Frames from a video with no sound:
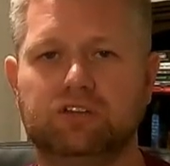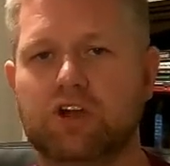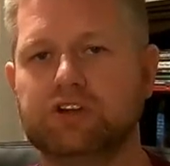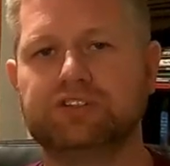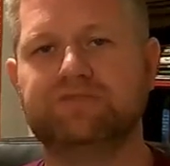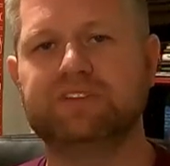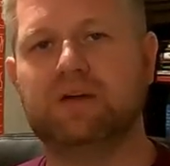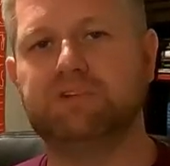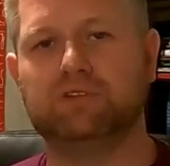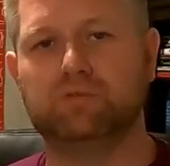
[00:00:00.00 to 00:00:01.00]
Cardinals have
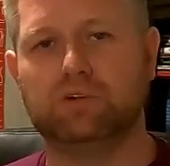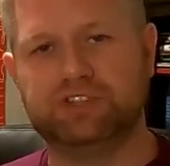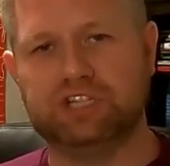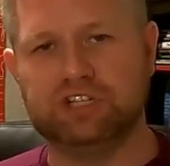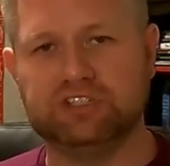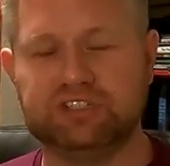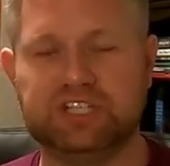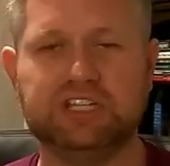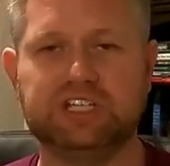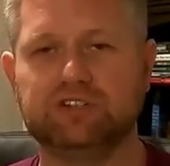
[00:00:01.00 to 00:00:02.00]
not been to the World Series in
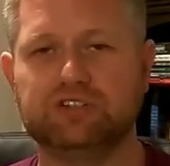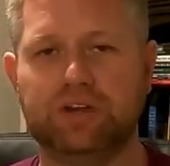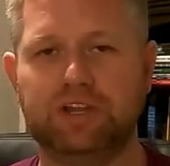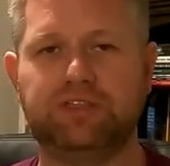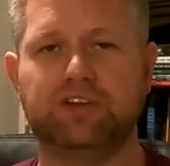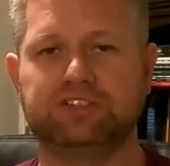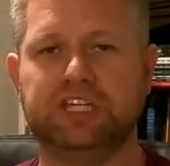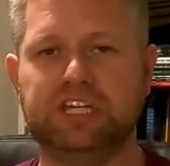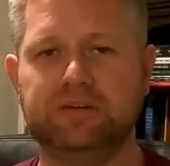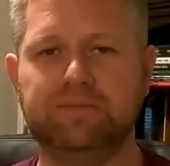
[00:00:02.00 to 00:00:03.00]
10 years,
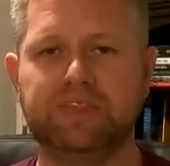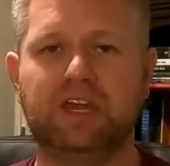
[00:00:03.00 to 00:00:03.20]
2013.